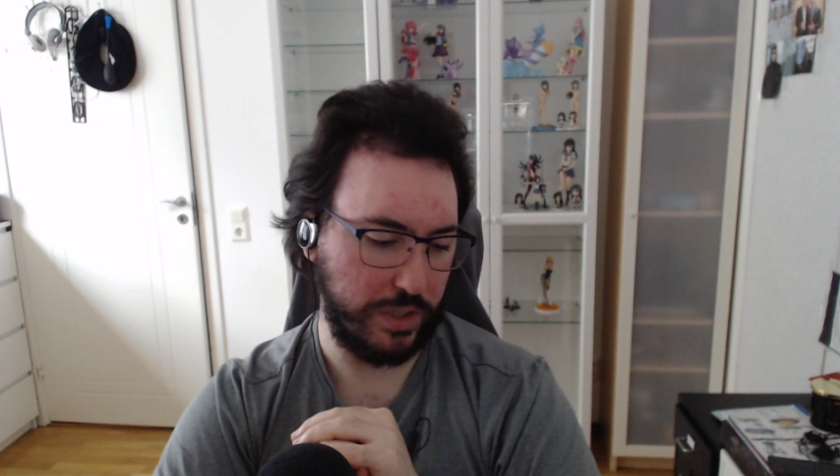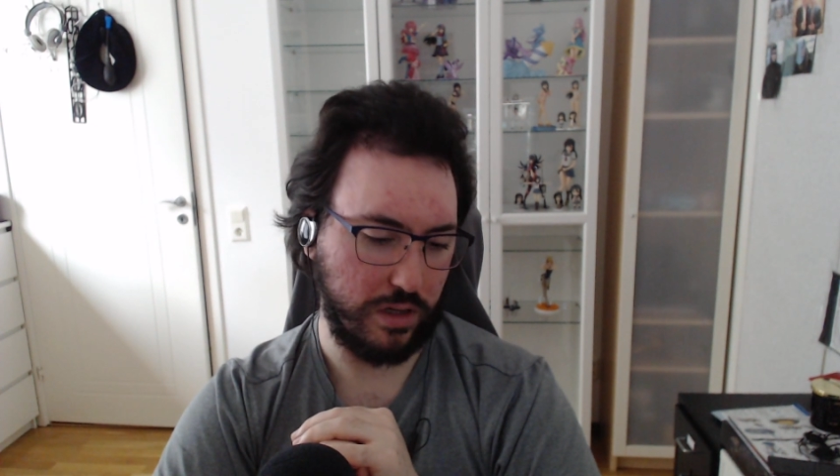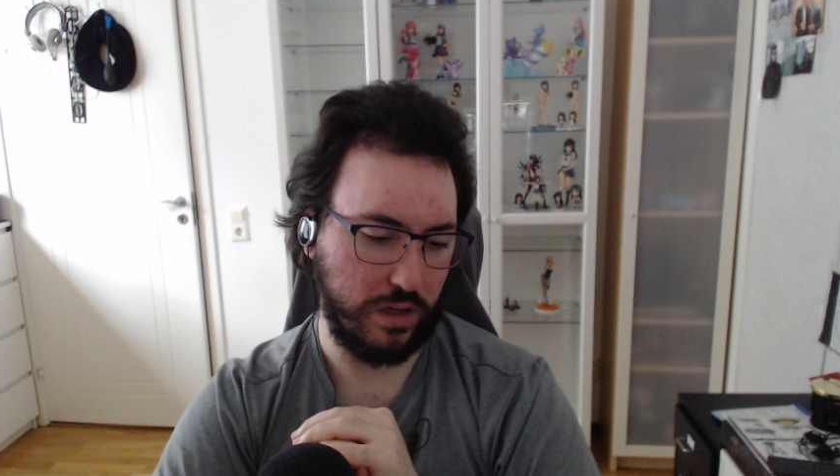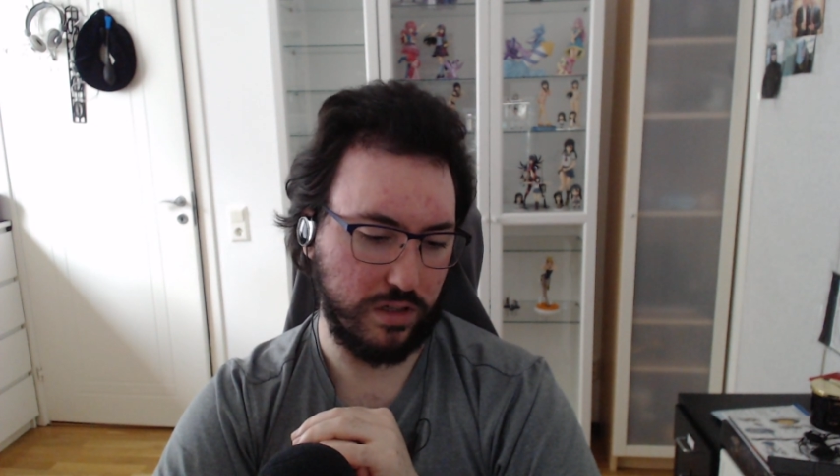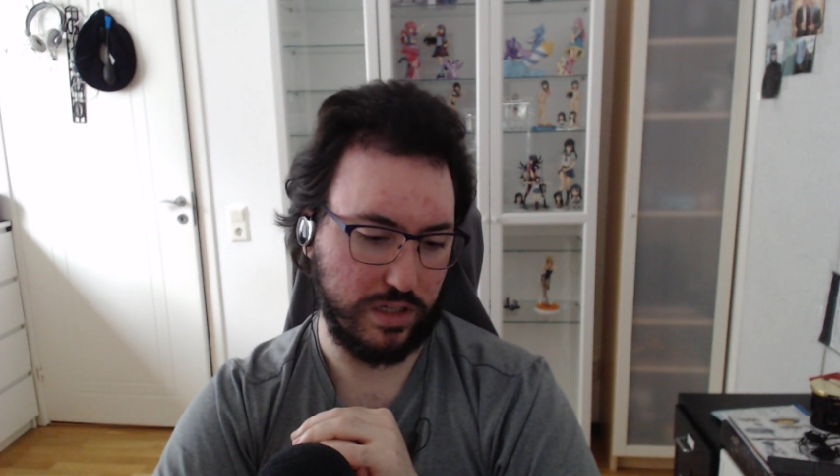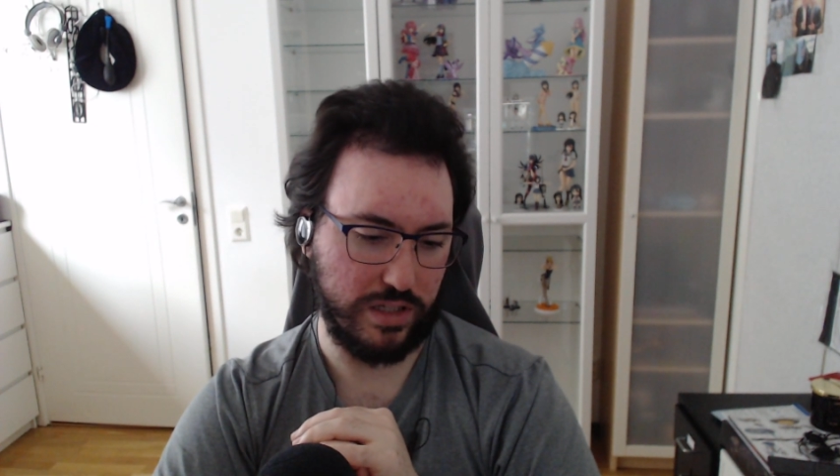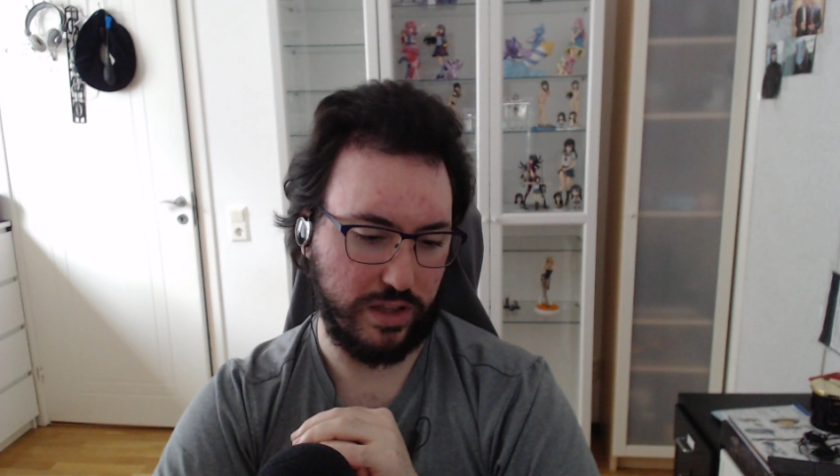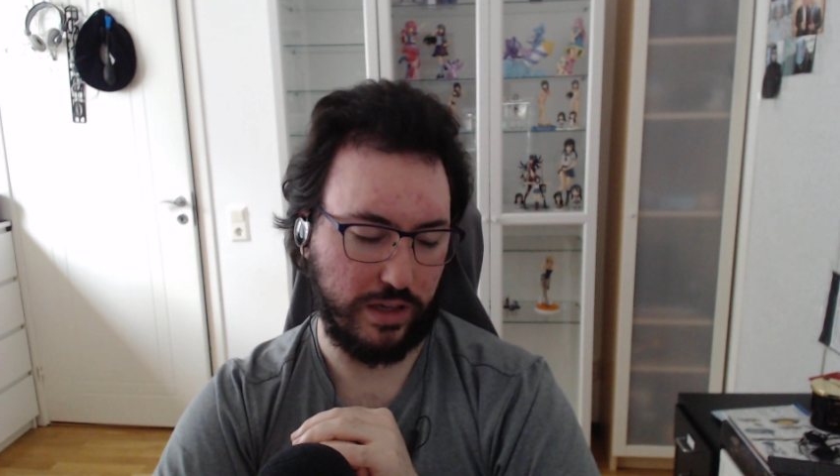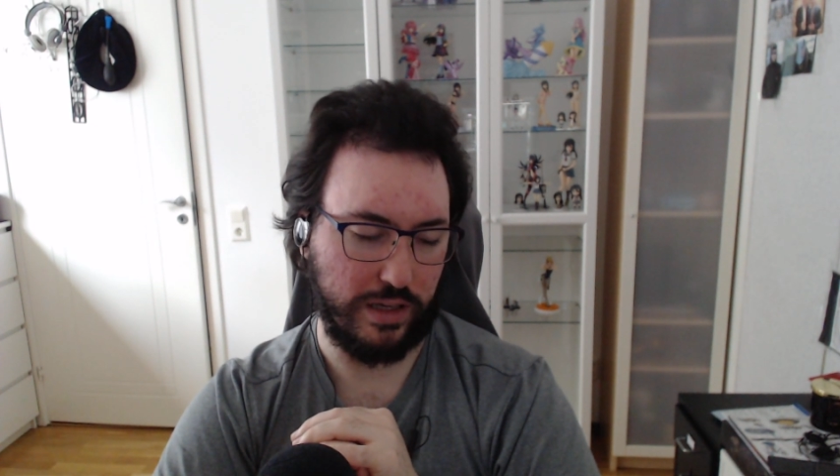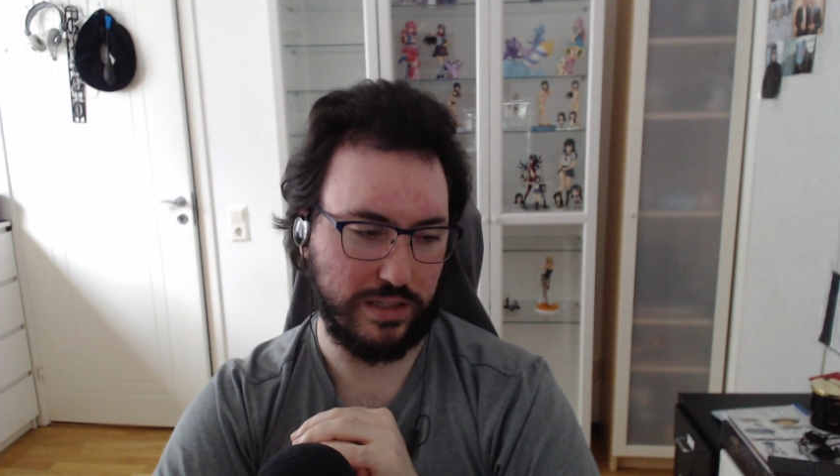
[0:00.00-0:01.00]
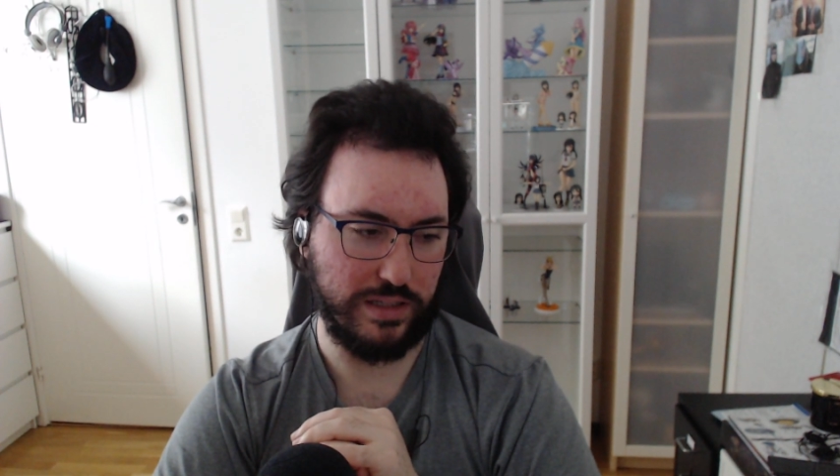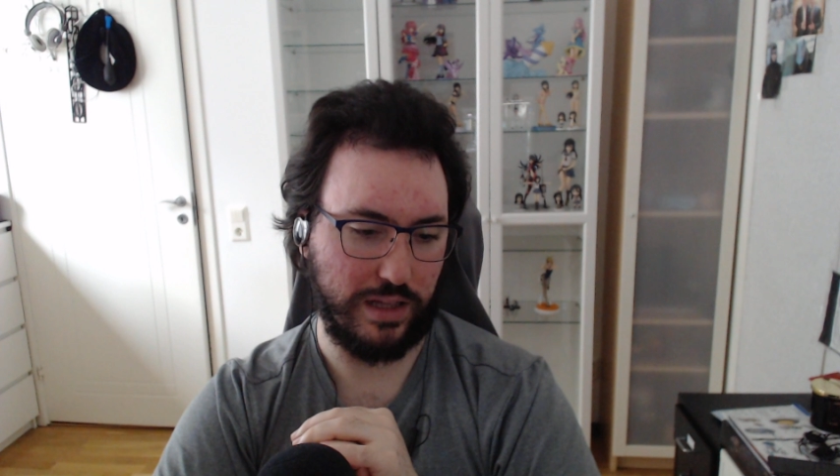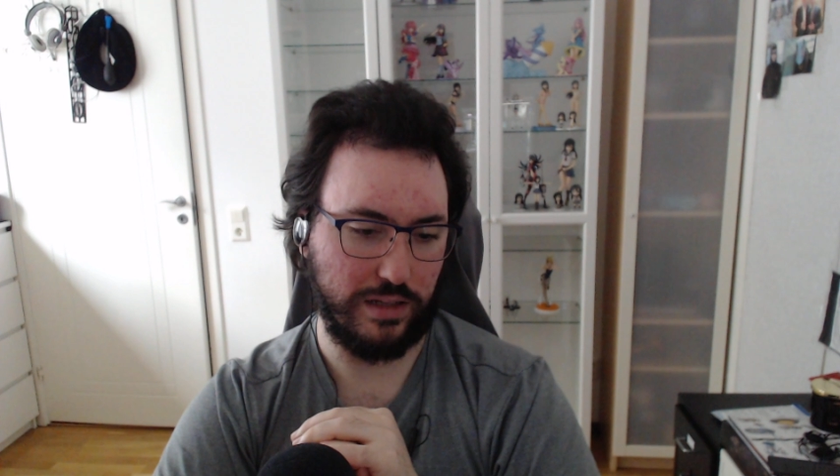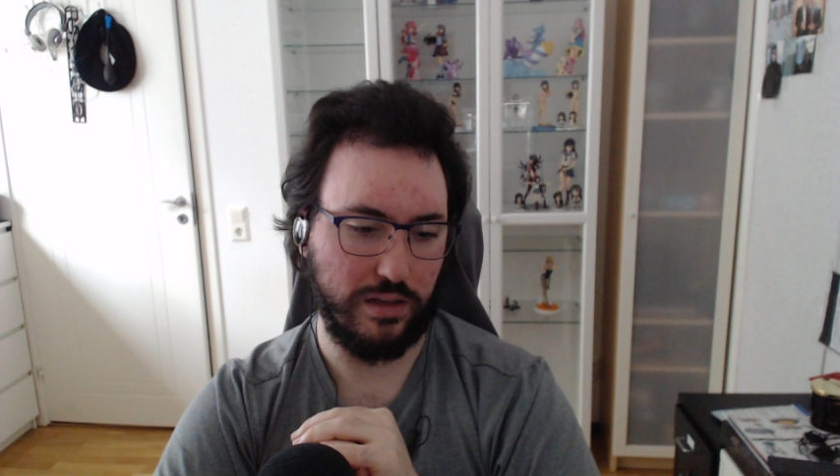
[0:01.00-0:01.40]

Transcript: contest thing is that